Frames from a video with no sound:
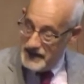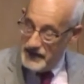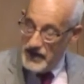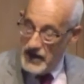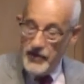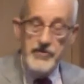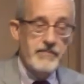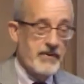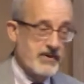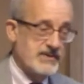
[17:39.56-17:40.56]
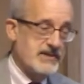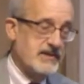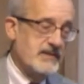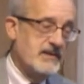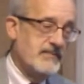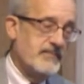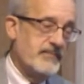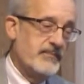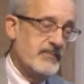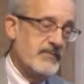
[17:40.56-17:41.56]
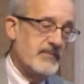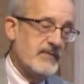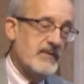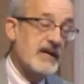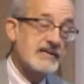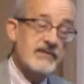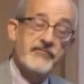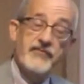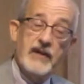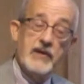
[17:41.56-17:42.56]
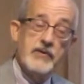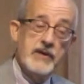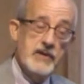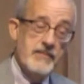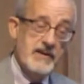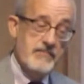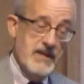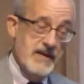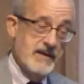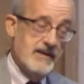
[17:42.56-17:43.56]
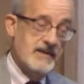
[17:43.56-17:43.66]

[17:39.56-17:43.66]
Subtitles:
the other person as a fellow human being.